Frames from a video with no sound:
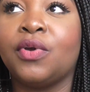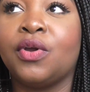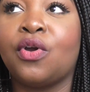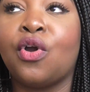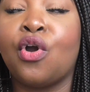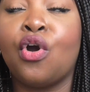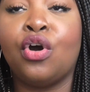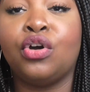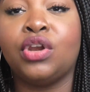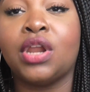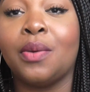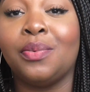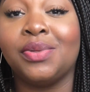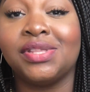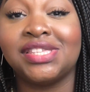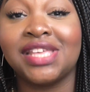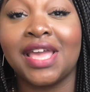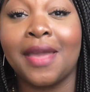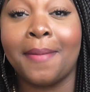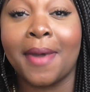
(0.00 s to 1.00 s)
con I would
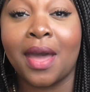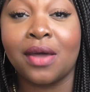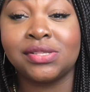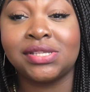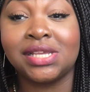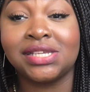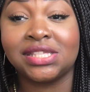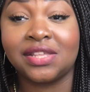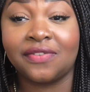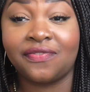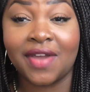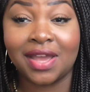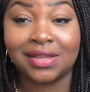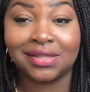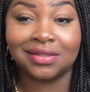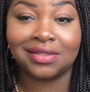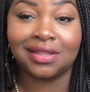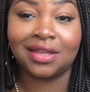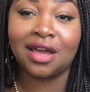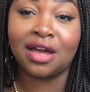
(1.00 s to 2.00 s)
say about it is the fact
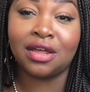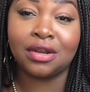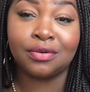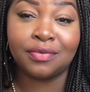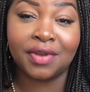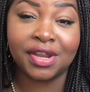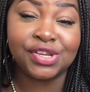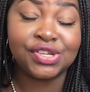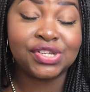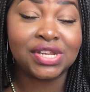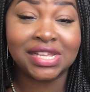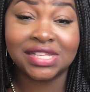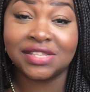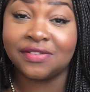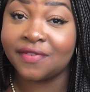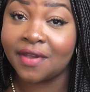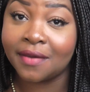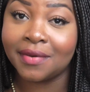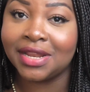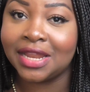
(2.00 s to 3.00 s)
that the color range
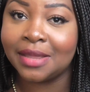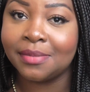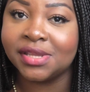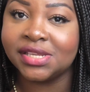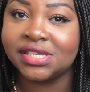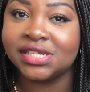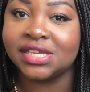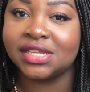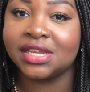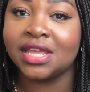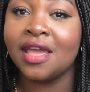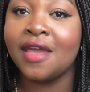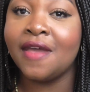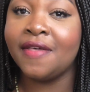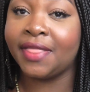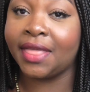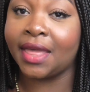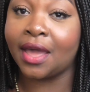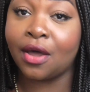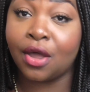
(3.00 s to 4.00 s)
is very limited.
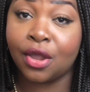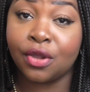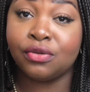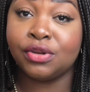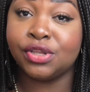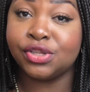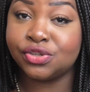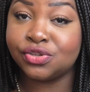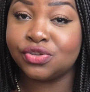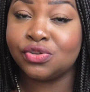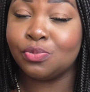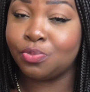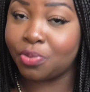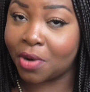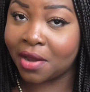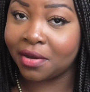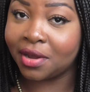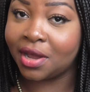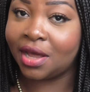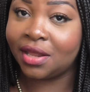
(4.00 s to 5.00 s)
There are only 2
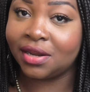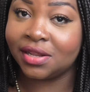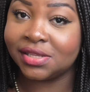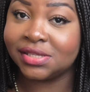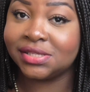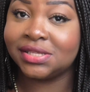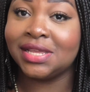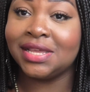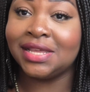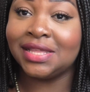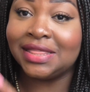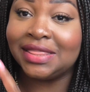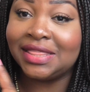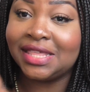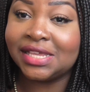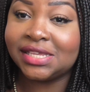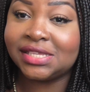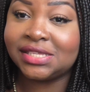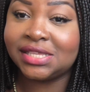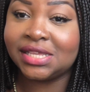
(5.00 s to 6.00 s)
brown colors.
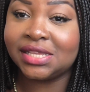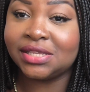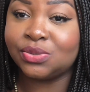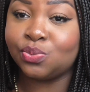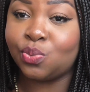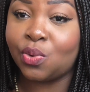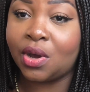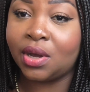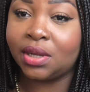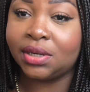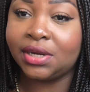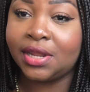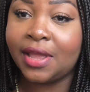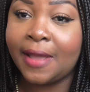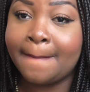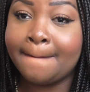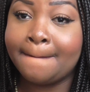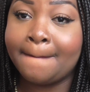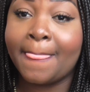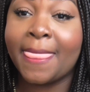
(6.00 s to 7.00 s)
This is one,
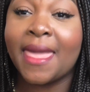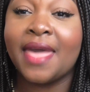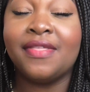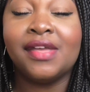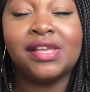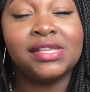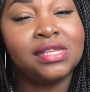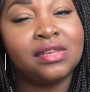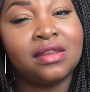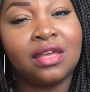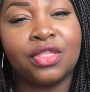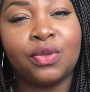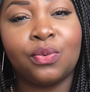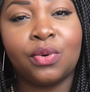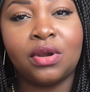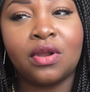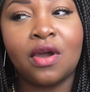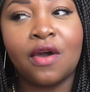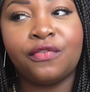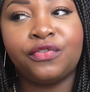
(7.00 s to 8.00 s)
and there's another
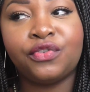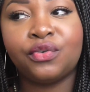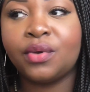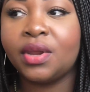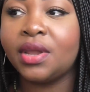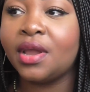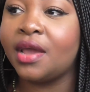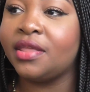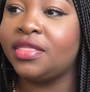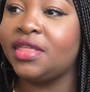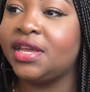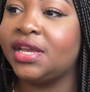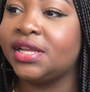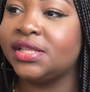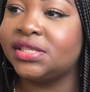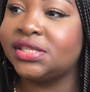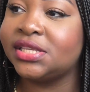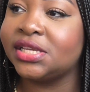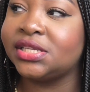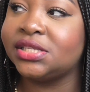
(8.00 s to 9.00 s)
one after it. I think
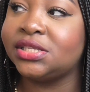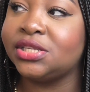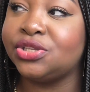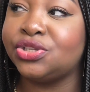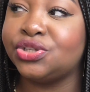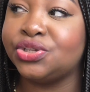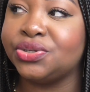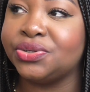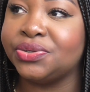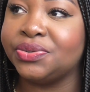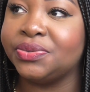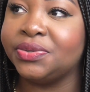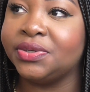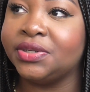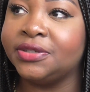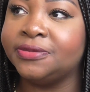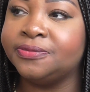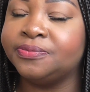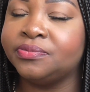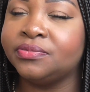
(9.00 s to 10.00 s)
it's 62
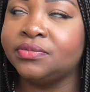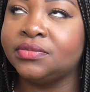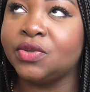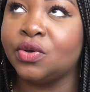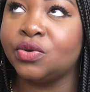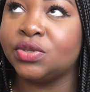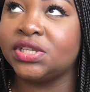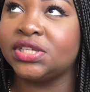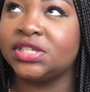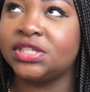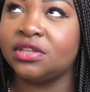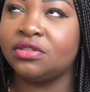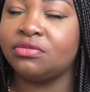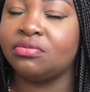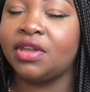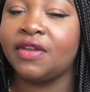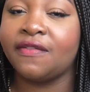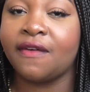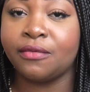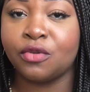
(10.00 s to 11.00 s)
or
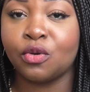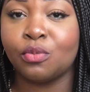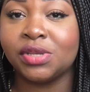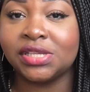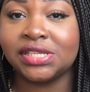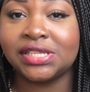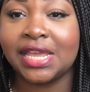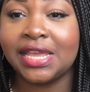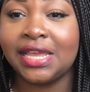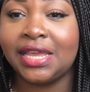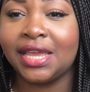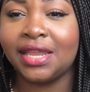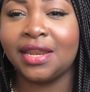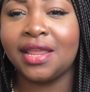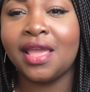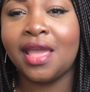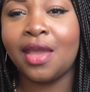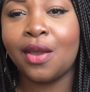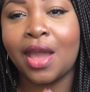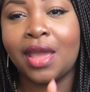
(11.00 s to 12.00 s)
63 if I'm not mistaken,
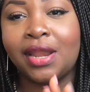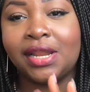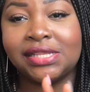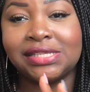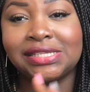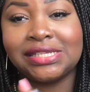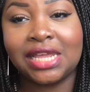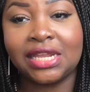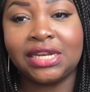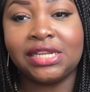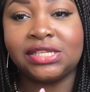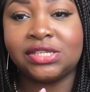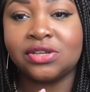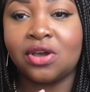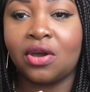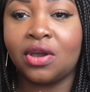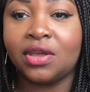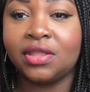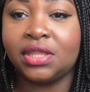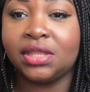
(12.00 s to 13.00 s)
and it's slightly
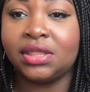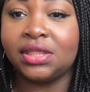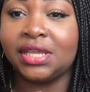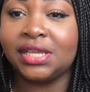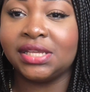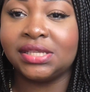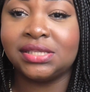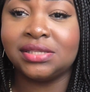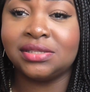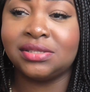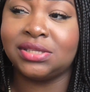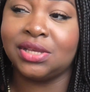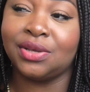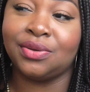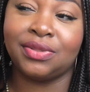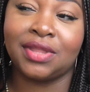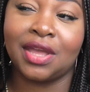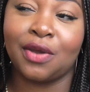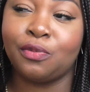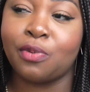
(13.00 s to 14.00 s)
darker than this, so
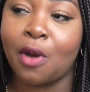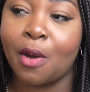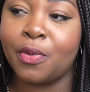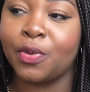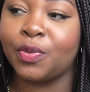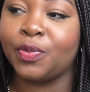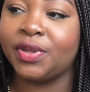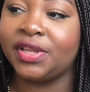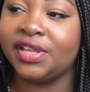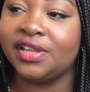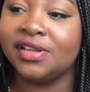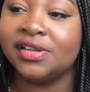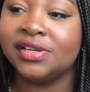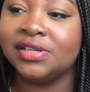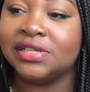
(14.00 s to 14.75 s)
that would probably